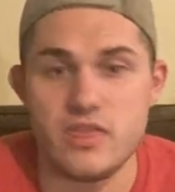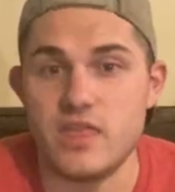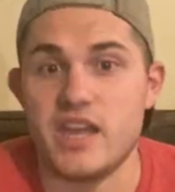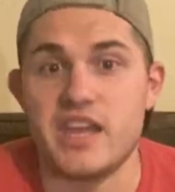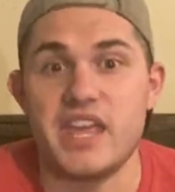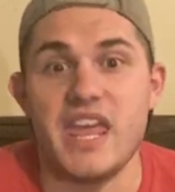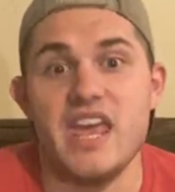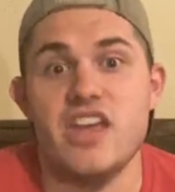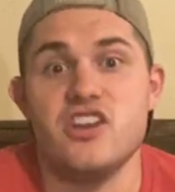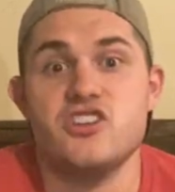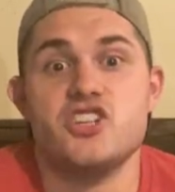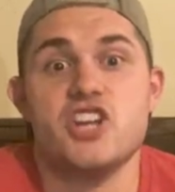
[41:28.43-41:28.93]

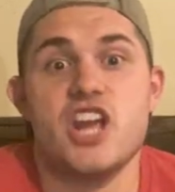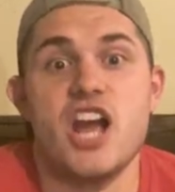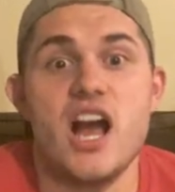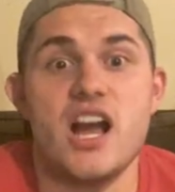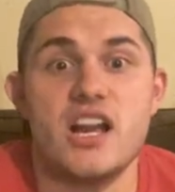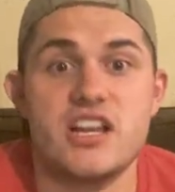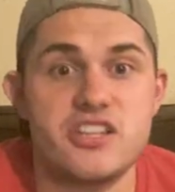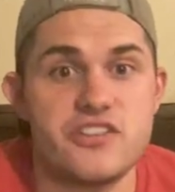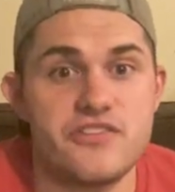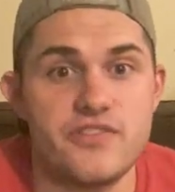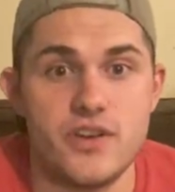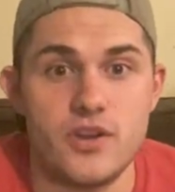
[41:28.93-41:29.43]

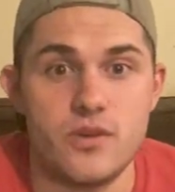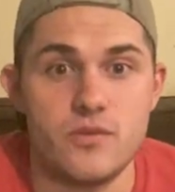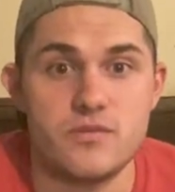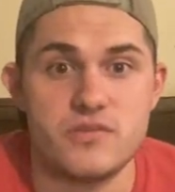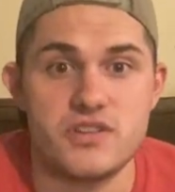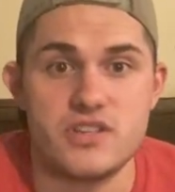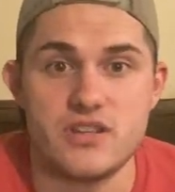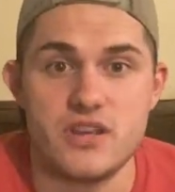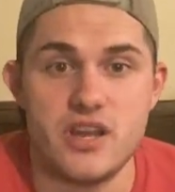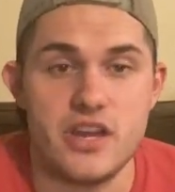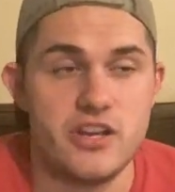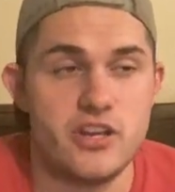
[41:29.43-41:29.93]
Hitchcock's
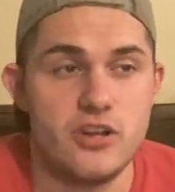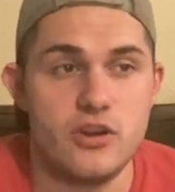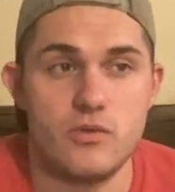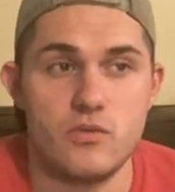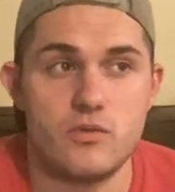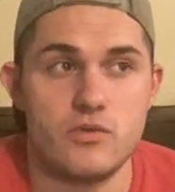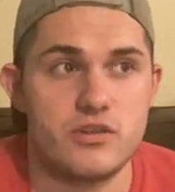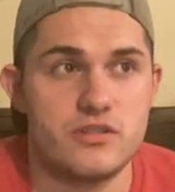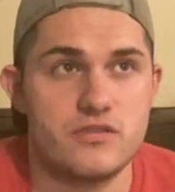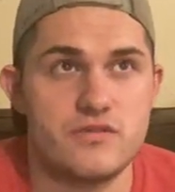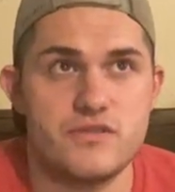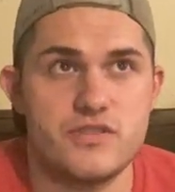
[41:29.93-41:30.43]
films, I know,
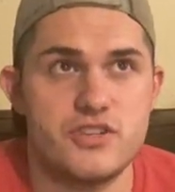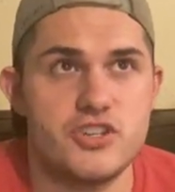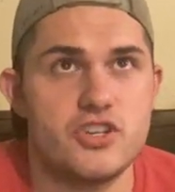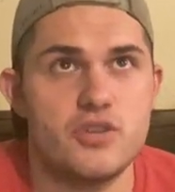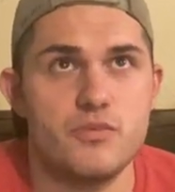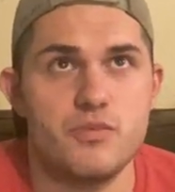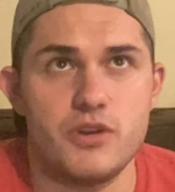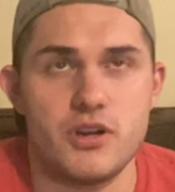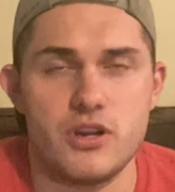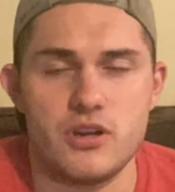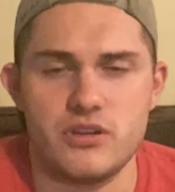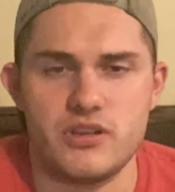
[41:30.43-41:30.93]
were
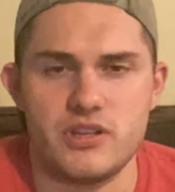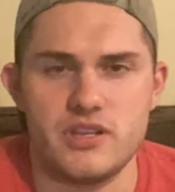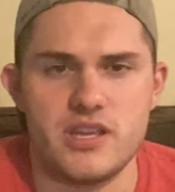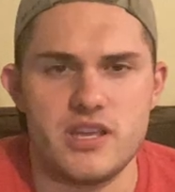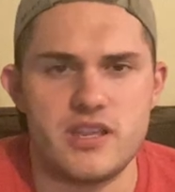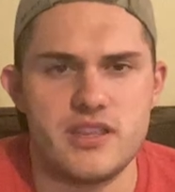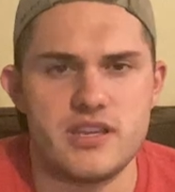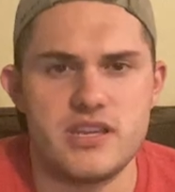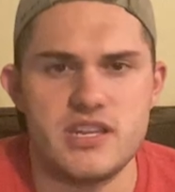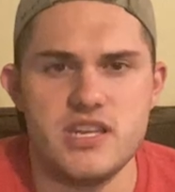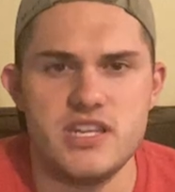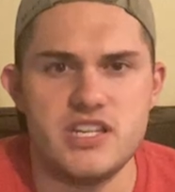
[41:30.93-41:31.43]
super early. I
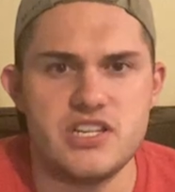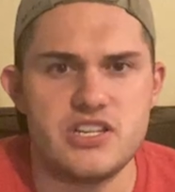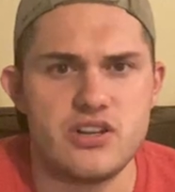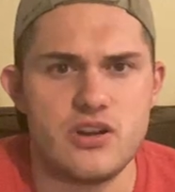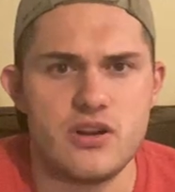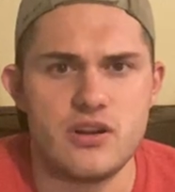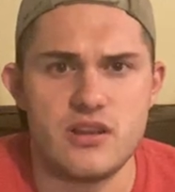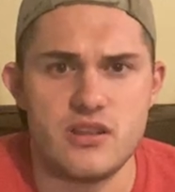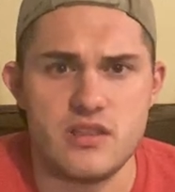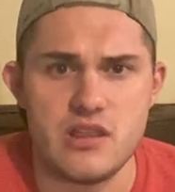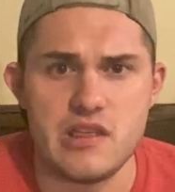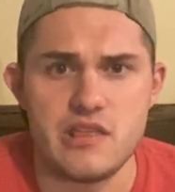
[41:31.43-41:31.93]
think he
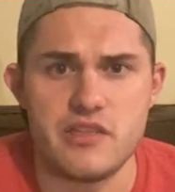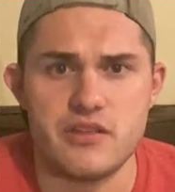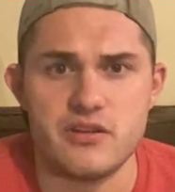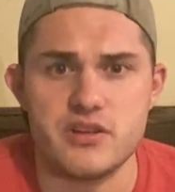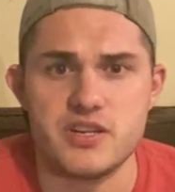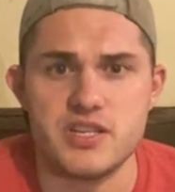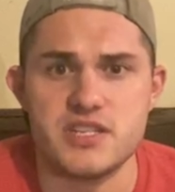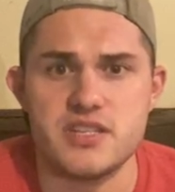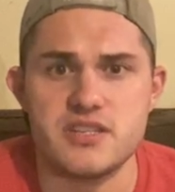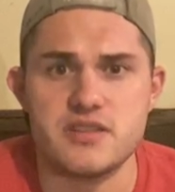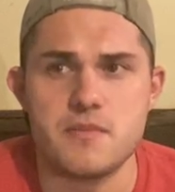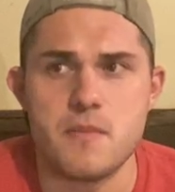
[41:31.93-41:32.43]
started in the
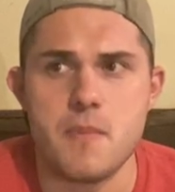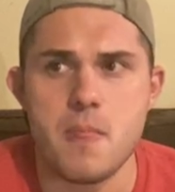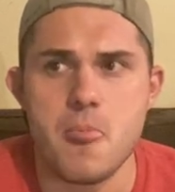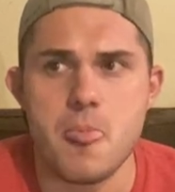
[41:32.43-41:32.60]
30s.